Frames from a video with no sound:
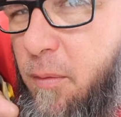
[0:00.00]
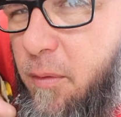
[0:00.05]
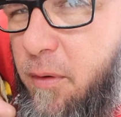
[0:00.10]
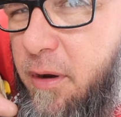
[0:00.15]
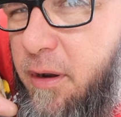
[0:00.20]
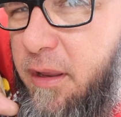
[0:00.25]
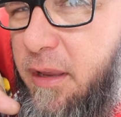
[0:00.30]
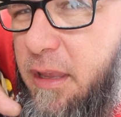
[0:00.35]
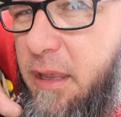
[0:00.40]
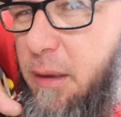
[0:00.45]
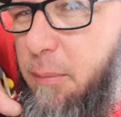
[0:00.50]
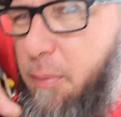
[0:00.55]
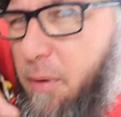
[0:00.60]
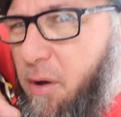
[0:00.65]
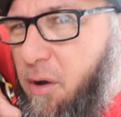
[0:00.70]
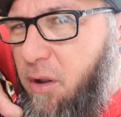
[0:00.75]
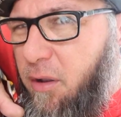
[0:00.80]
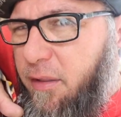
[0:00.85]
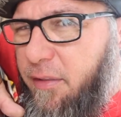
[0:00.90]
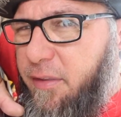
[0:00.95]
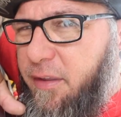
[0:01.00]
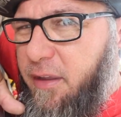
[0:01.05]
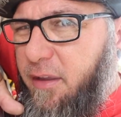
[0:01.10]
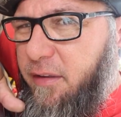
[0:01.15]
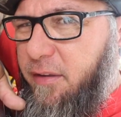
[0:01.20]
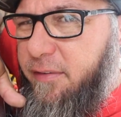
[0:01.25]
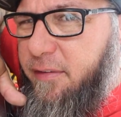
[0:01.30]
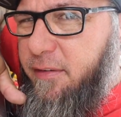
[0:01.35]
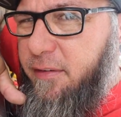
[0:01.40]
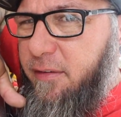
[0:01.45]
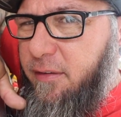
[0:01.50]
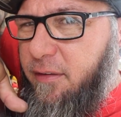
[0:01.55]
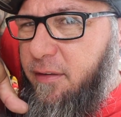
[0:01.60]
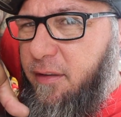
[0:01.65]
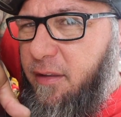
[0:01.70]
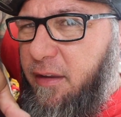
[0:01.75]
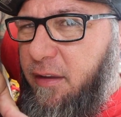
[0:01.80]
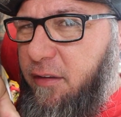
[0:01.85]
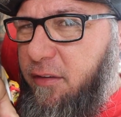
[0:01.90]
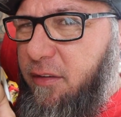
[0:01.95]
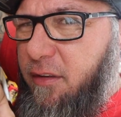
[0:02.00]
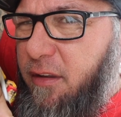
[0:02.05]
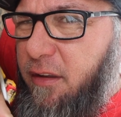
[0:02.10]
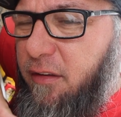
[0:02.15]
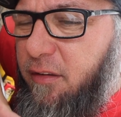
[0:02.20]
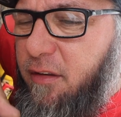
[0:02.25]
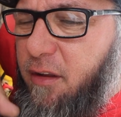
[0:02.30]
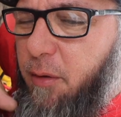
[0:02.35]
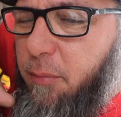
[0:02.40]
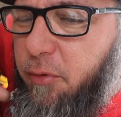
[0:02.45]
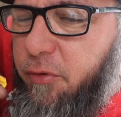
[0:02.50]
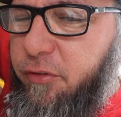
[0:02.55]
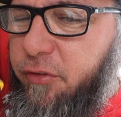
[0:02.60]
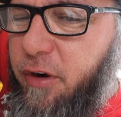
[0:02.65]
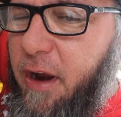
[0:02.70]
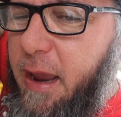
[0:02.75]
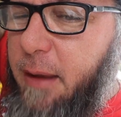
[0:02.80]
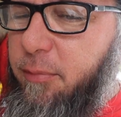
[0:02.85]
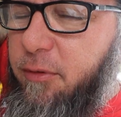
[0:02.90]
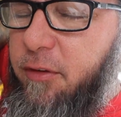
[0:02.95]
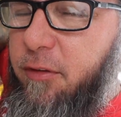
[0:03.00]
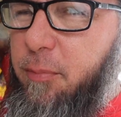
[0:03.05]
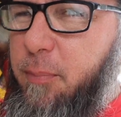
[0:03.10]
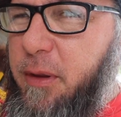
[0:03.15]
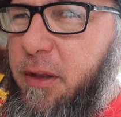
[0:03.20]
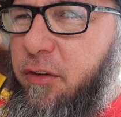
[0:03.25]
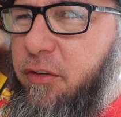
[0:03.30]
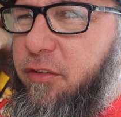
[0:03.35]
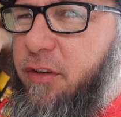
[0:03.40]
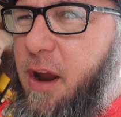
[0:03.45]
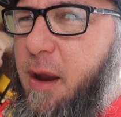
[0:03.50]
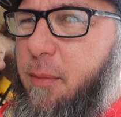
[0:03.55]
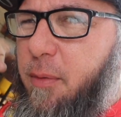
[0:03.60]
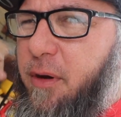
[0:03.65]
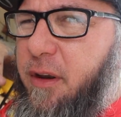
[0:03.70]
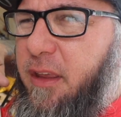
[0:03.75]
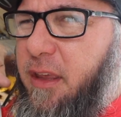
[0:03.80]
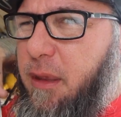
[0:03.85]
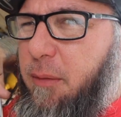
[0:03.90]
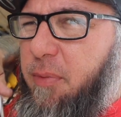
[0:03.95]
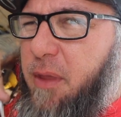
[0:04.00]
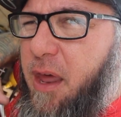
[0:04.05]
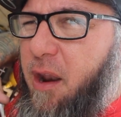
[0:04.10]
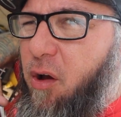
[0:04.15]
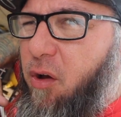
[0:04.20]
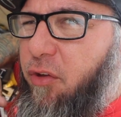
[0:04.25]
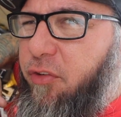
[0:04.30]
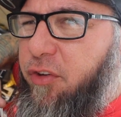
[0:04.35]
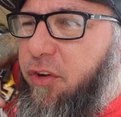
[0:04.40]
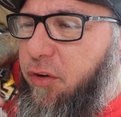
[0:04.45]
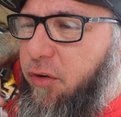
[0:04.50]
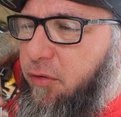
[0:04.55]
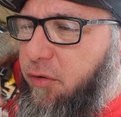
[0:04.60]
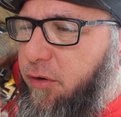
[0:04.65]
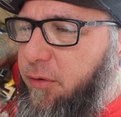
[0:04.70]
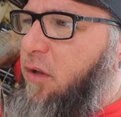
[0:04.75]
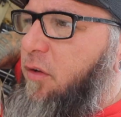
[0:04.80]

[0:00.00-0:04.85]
We're going to keep all of this. These double stripes, this pinstripe, we're going to keep that all silver.